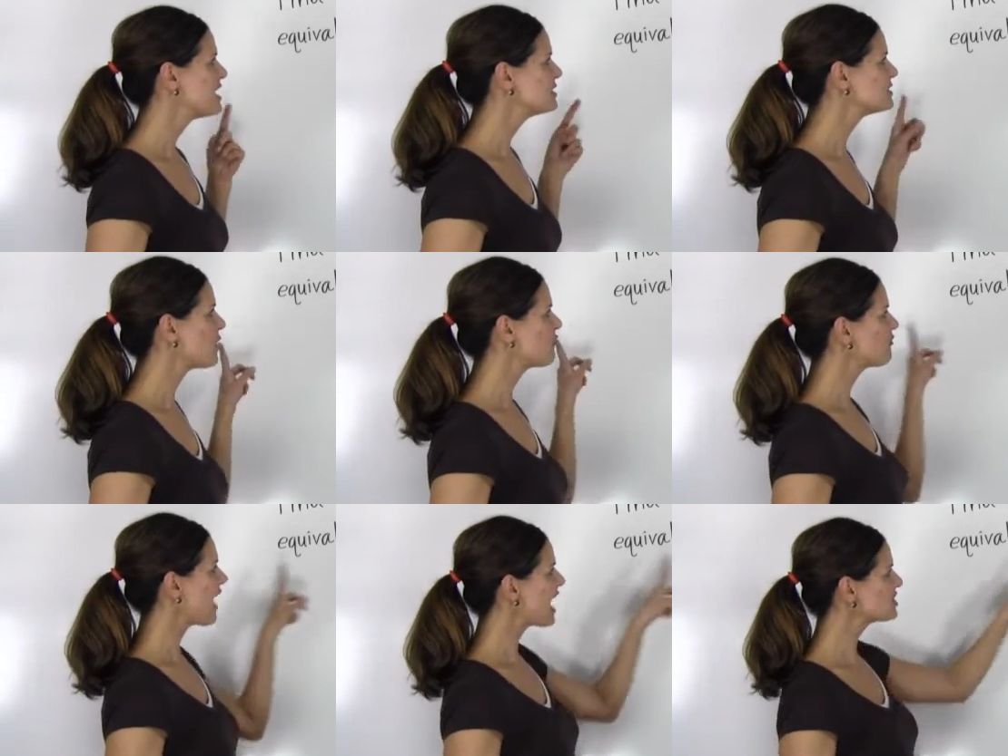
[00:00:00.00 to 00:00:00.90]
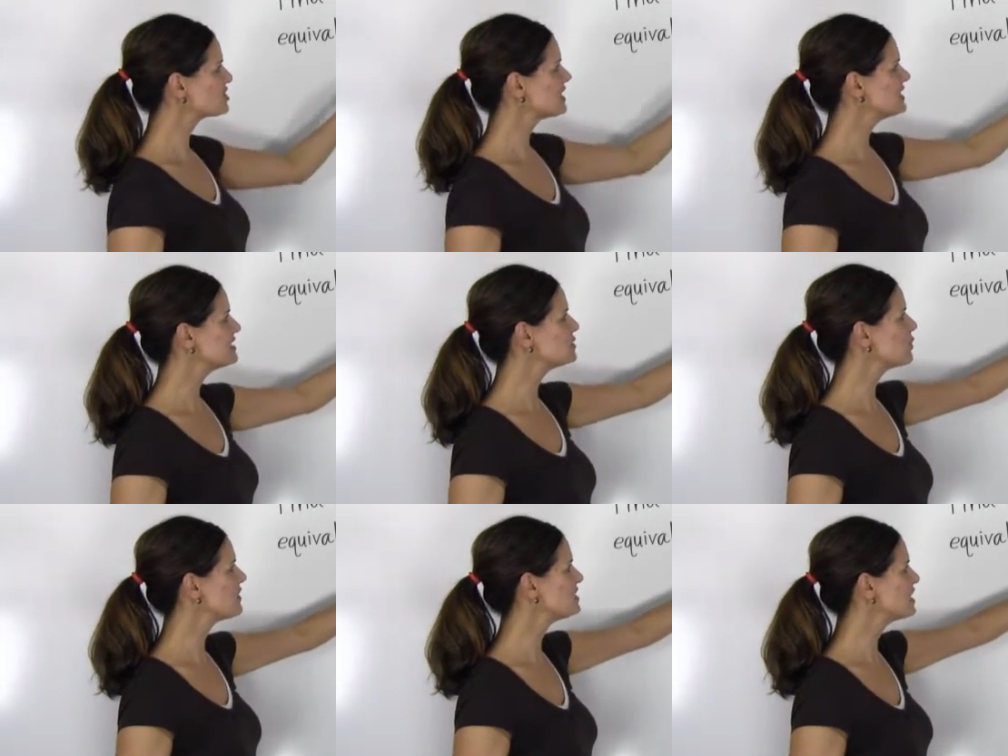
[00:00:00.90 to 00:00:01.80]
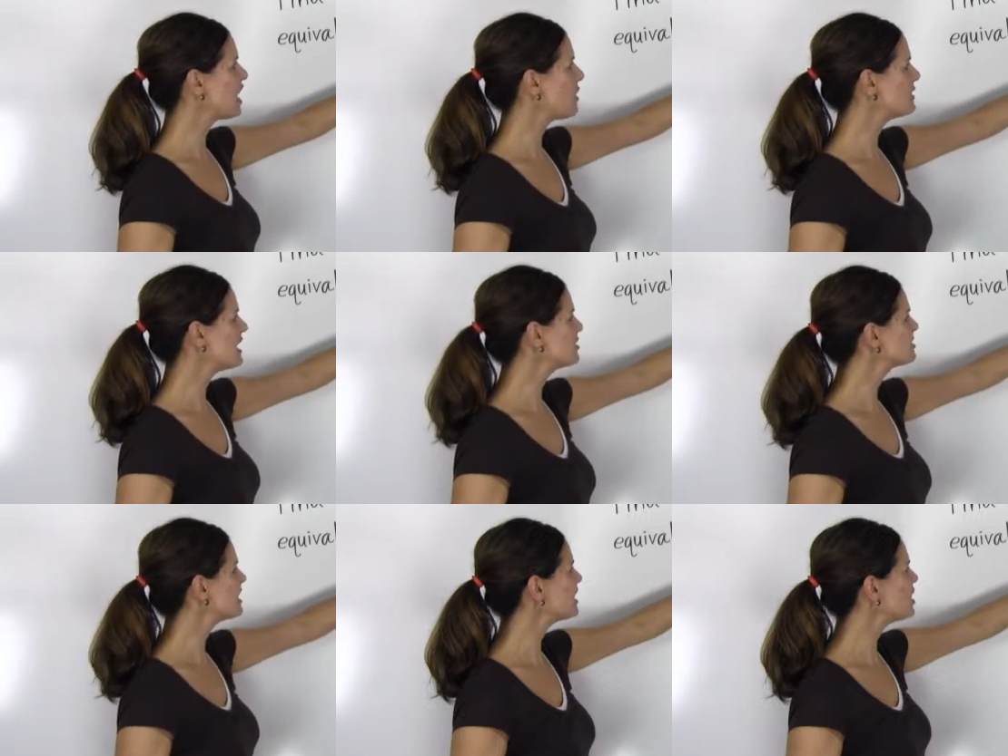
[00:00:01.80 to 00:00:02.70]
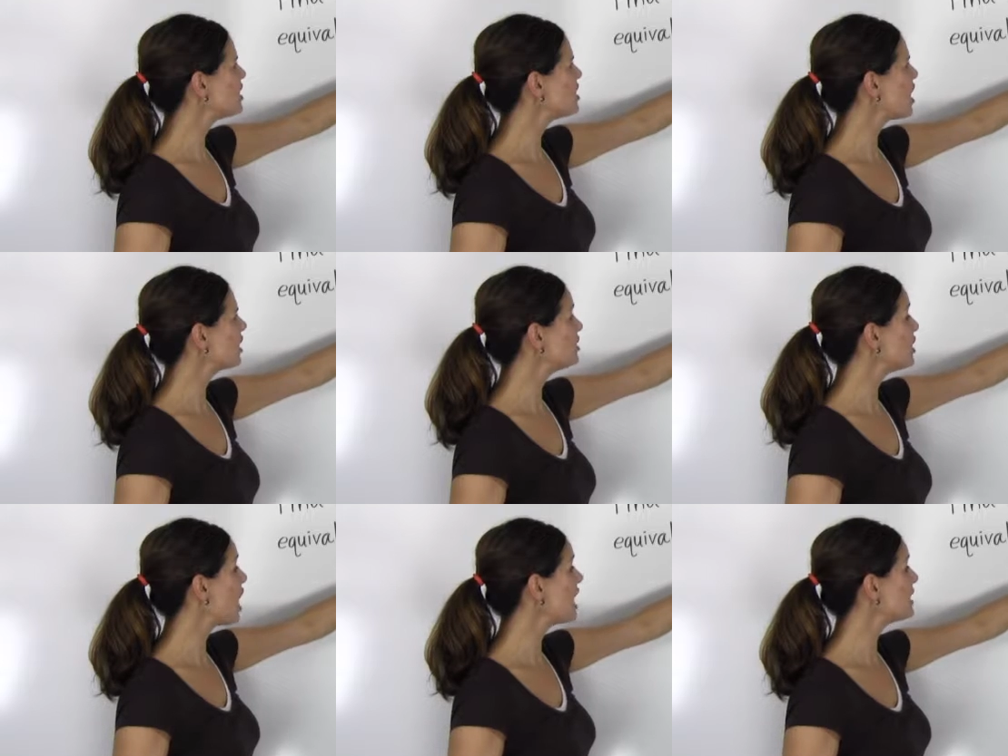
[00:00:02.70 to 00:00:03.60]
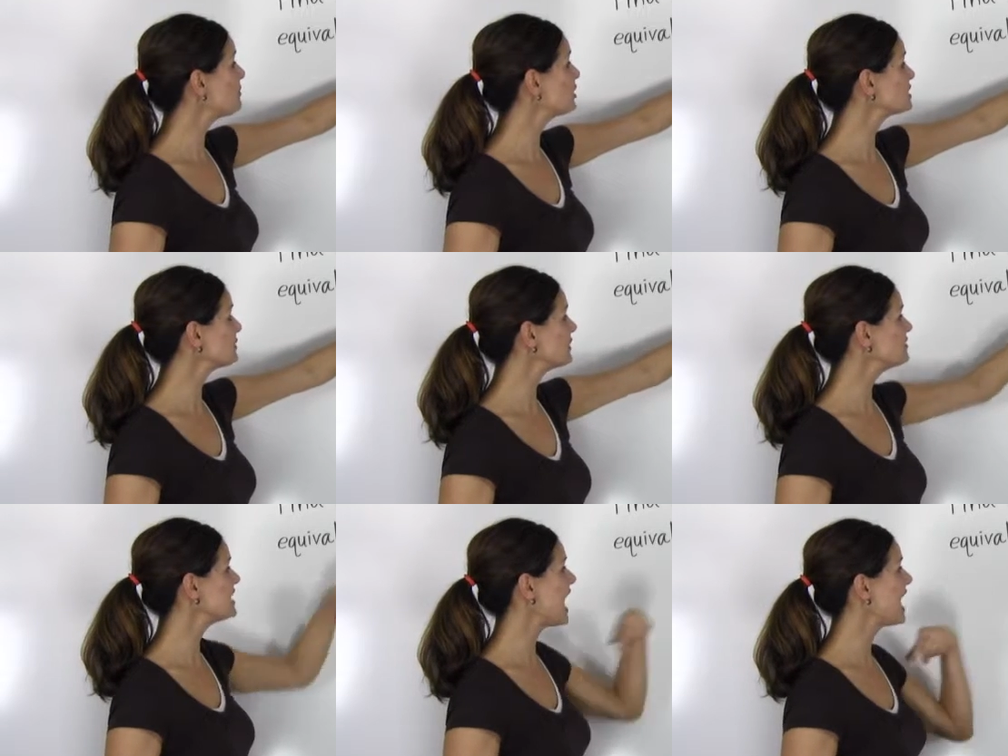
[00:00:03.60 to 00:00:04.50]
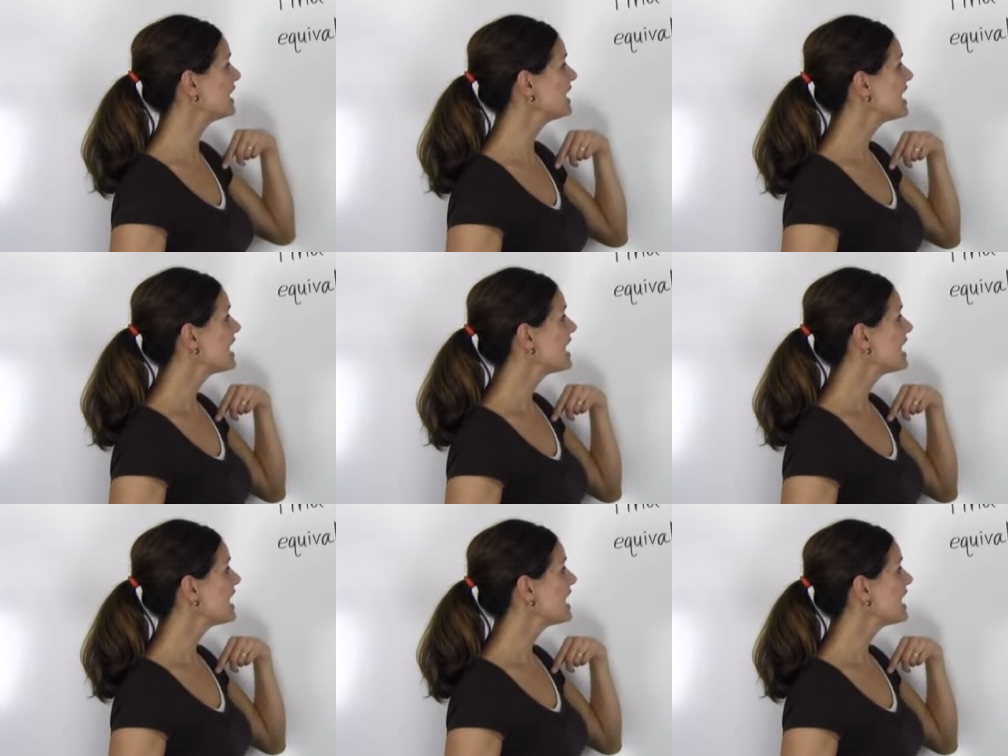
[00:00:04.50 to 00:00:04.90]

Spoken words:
So fractions with denominators that are not a multiple of 10